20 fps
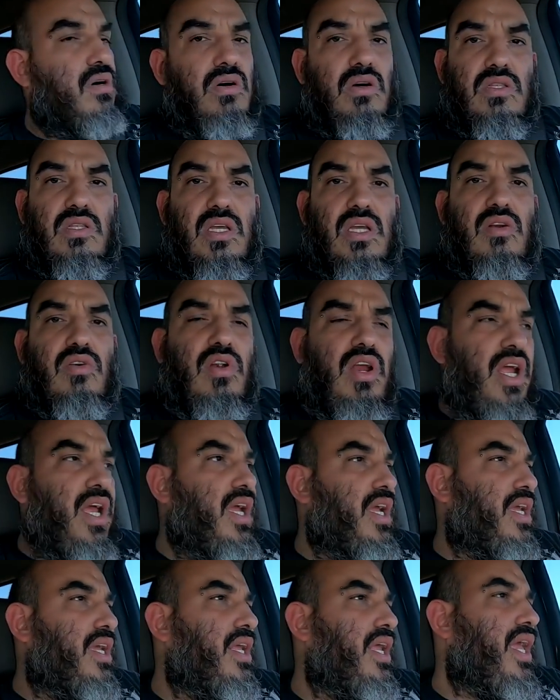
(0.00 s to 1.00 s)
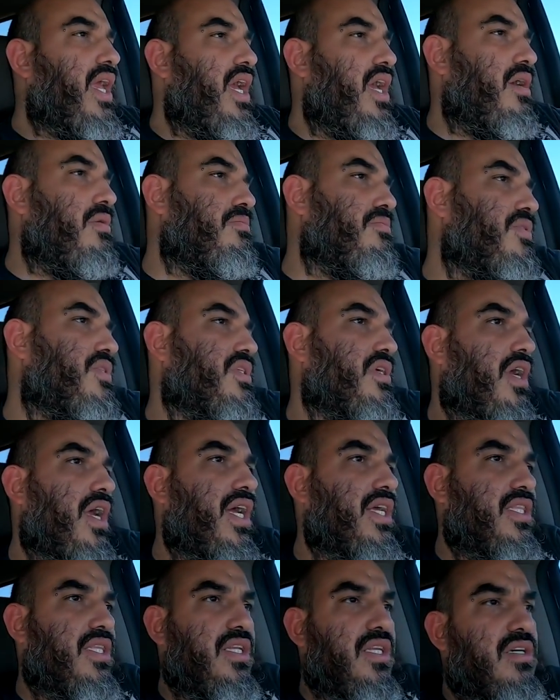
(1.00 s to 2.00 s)
on the crank and cam start
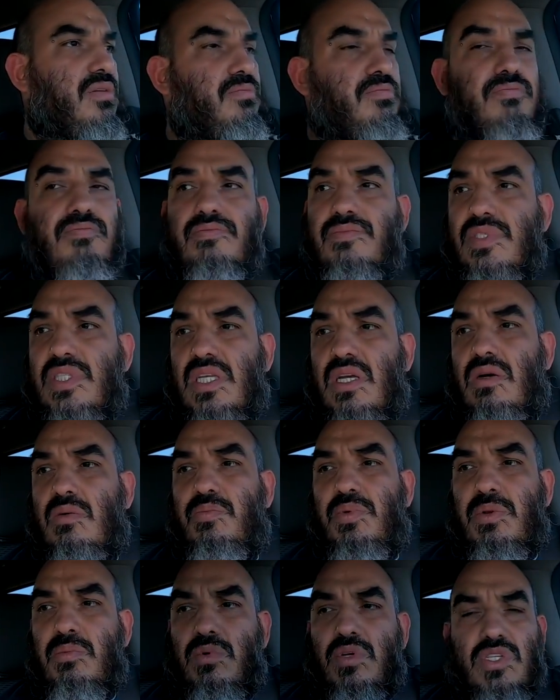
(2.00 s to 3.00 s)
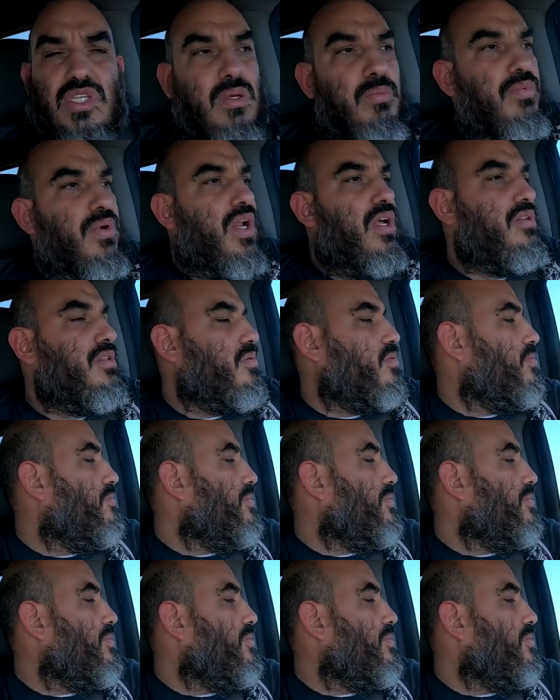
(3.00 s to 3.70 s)
acting up. So pretty much same problem that